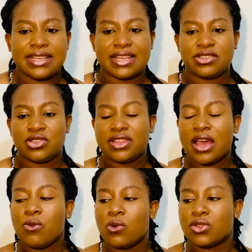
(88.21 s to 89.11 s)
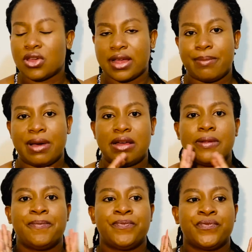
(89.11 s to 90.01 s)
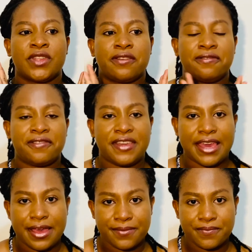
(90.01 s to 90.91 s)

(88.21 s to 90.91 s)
Yes, today we will talk about fear.